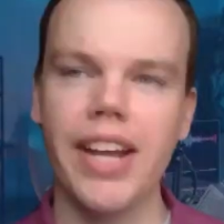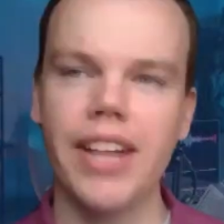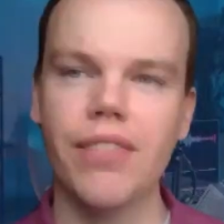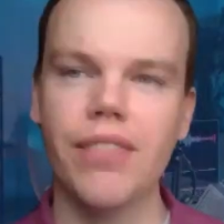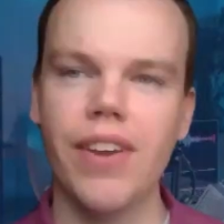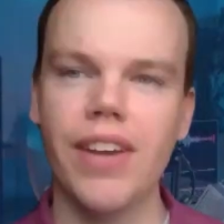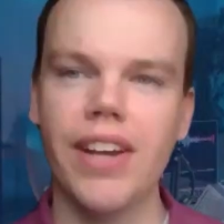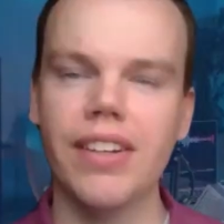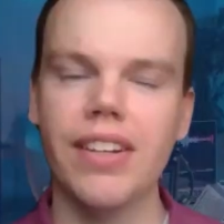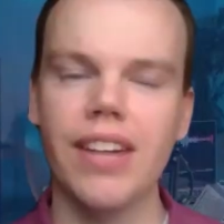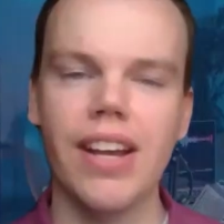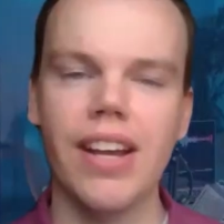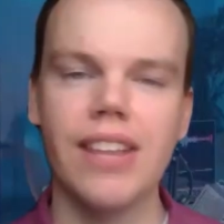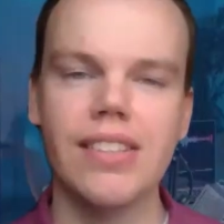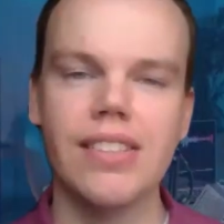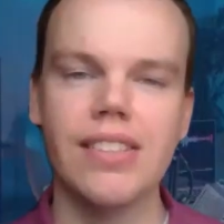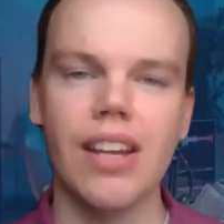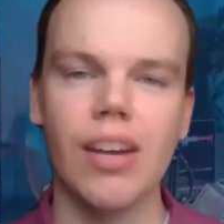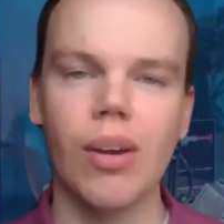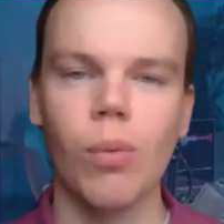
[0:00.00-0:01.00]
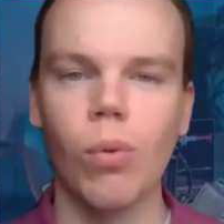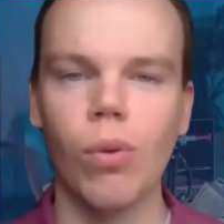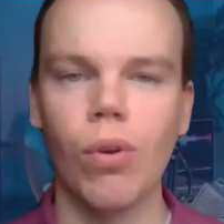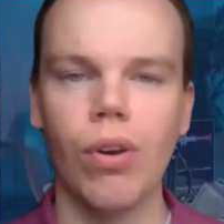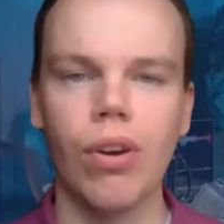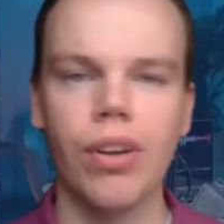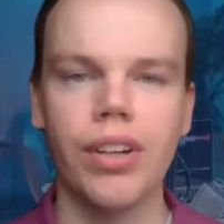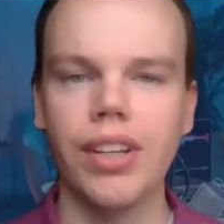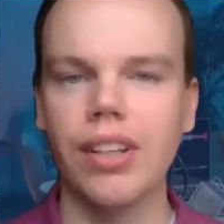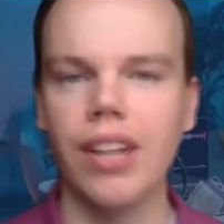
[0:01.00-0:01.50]
have to find a nice
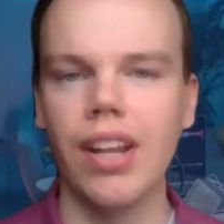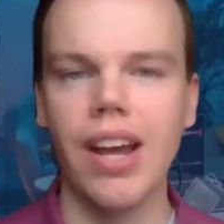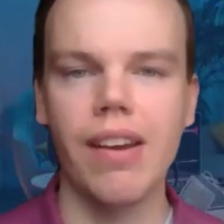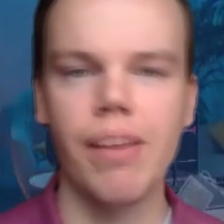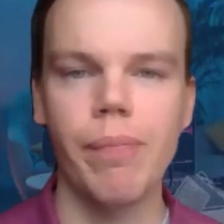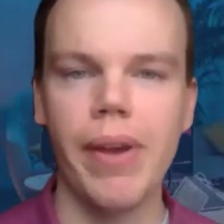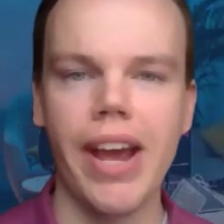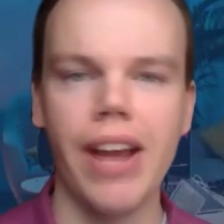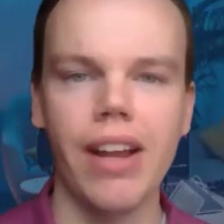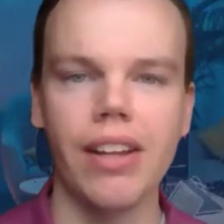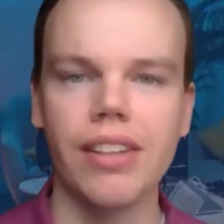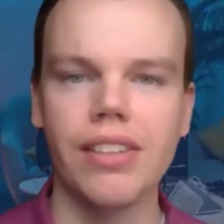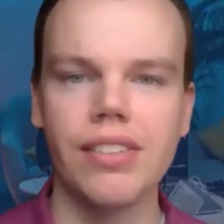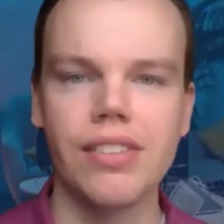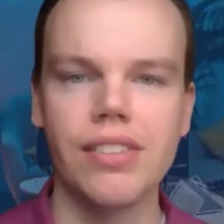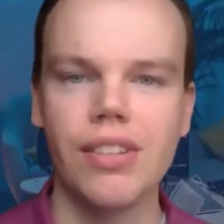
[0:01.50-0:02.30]
work and life balance